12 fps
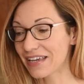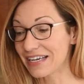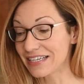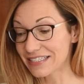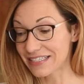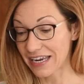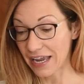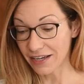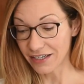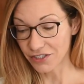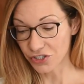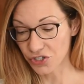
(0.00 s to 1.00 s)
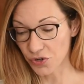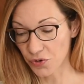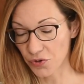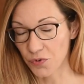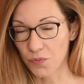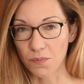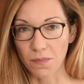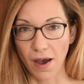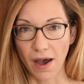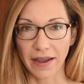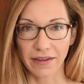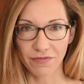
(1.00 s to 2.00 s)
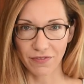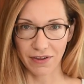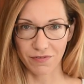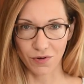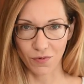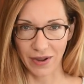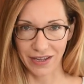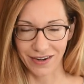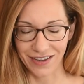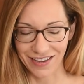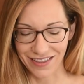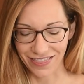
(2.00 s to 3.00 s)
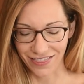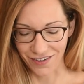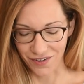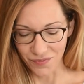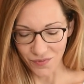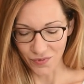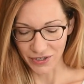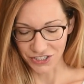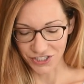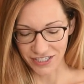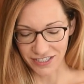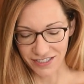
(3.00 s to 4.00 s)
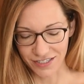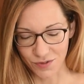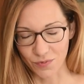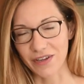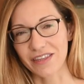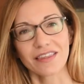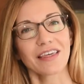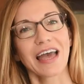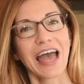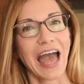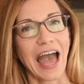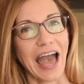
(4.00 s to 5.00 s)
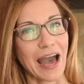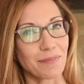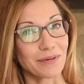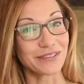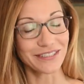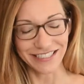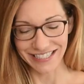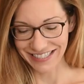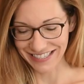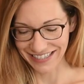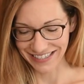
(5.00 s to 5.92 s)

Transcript: today I'm going to show you my favorite way to eat them, which is with apples,